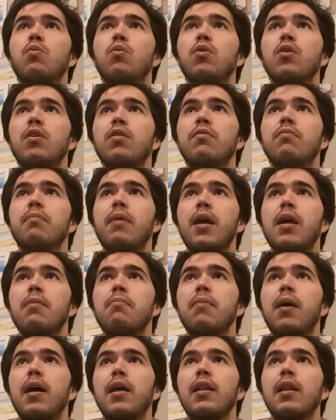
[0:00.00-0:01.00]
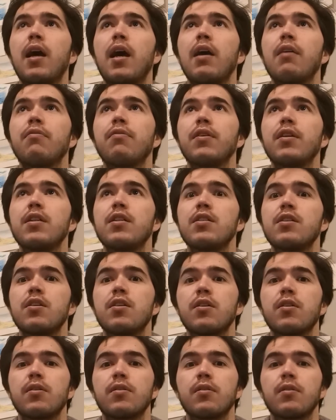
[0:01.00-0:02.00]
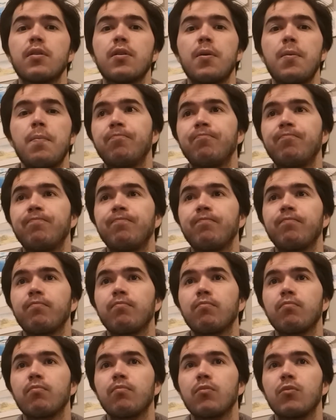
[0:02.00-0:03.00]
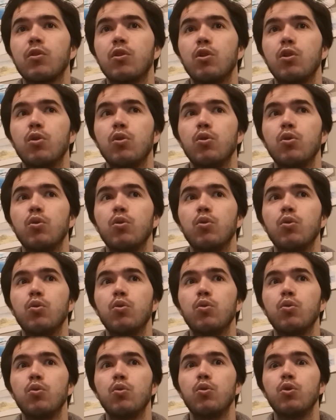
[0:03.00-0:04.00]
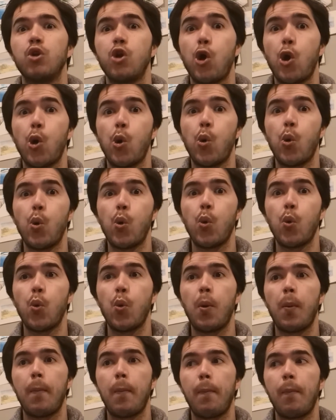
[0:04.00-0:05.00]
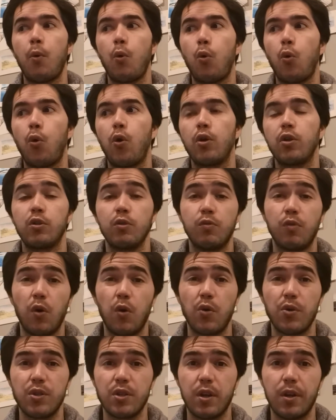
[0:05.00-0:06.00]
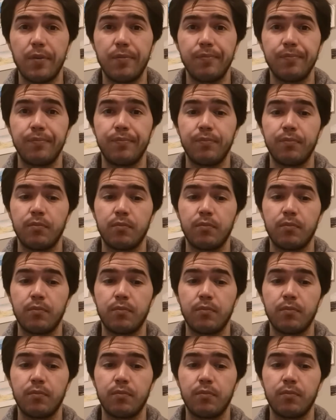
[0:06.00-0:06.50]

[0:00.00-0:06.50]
would have made my life easier to know or to focus on,